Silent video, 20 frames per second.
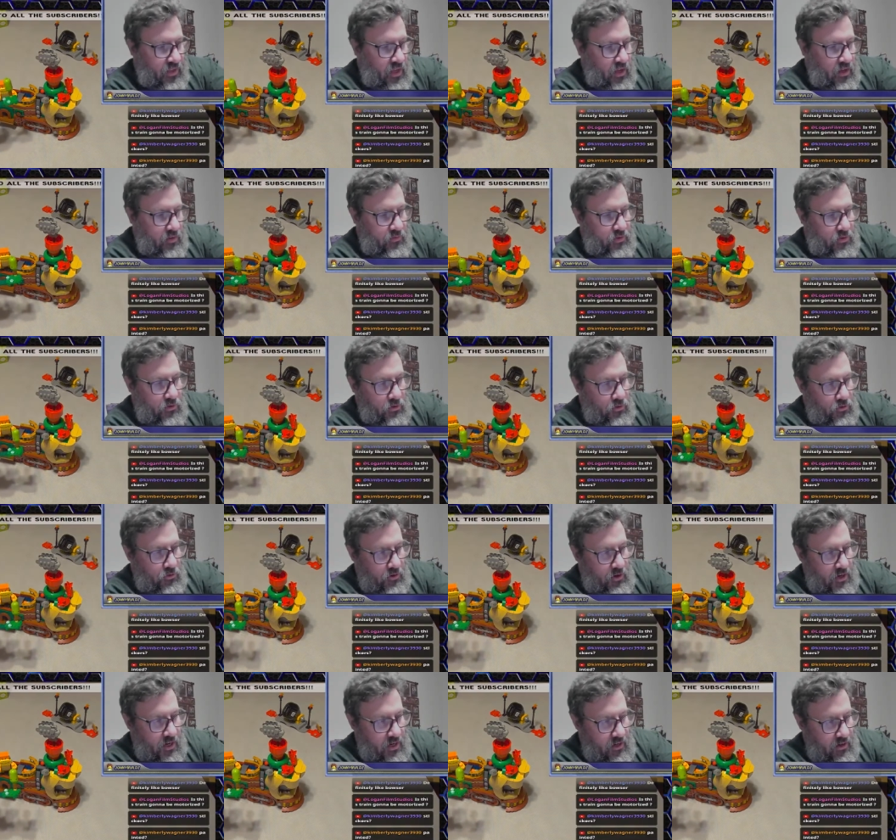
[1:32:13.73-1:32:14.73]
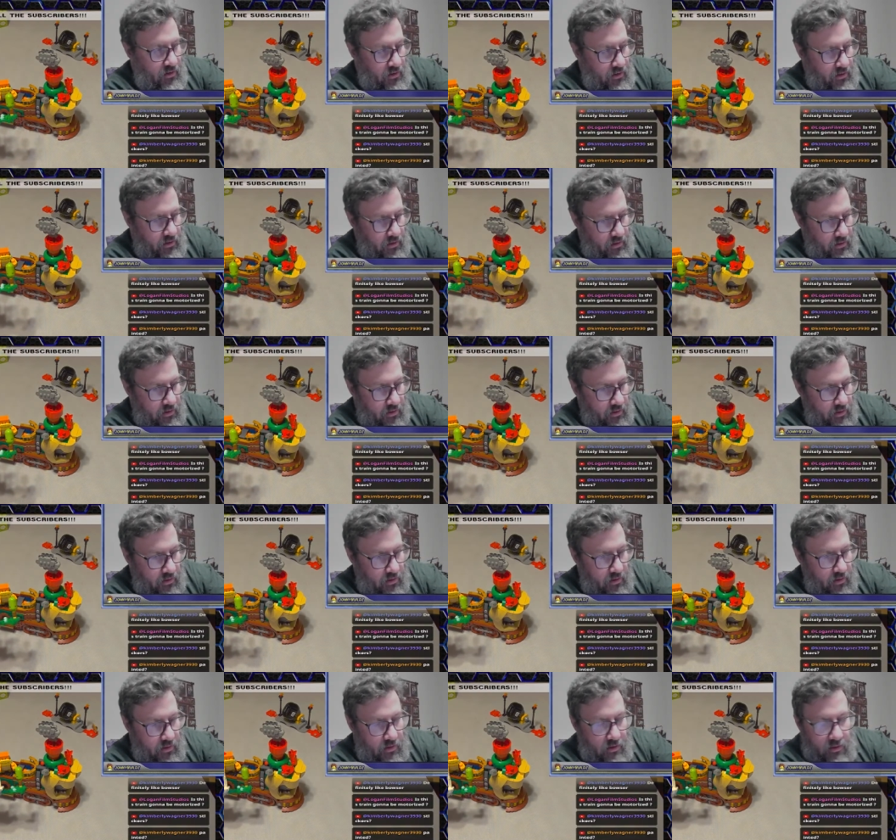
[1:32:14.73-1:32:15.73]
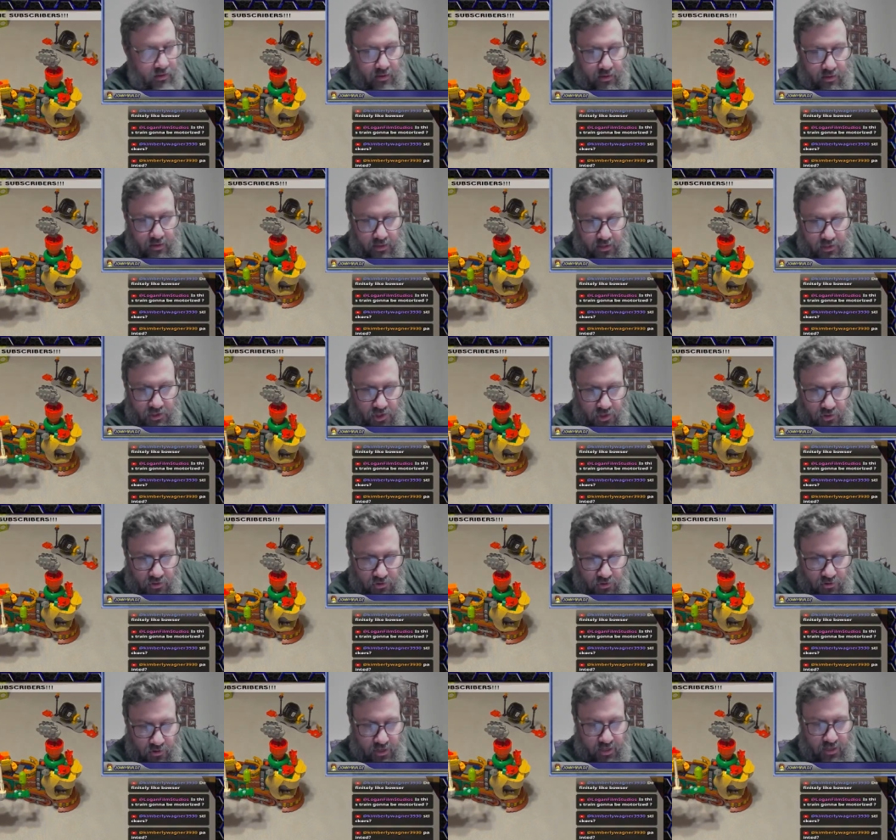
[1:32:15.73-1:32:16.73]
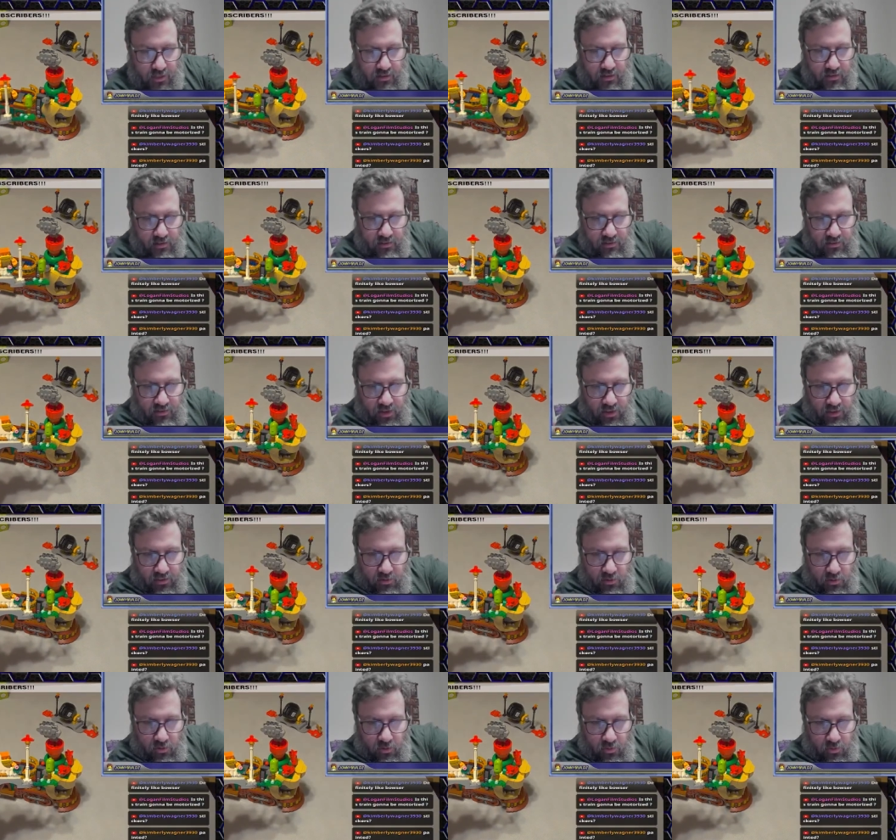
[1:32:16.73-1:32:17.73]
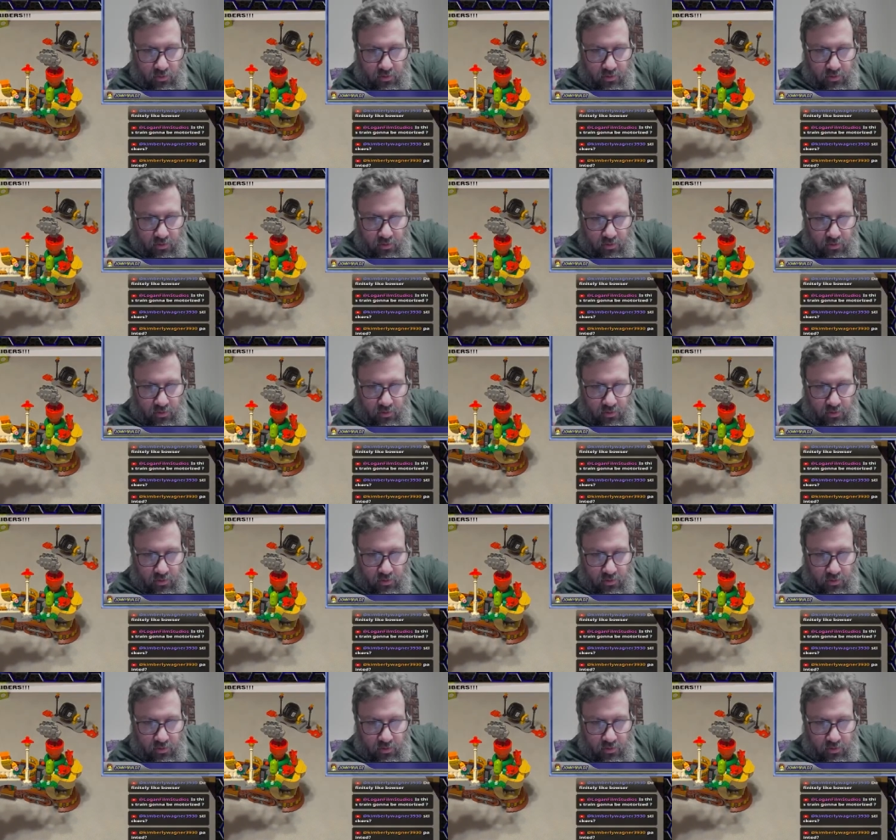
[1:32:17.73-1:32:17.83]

If you do green, it shows green. There's like little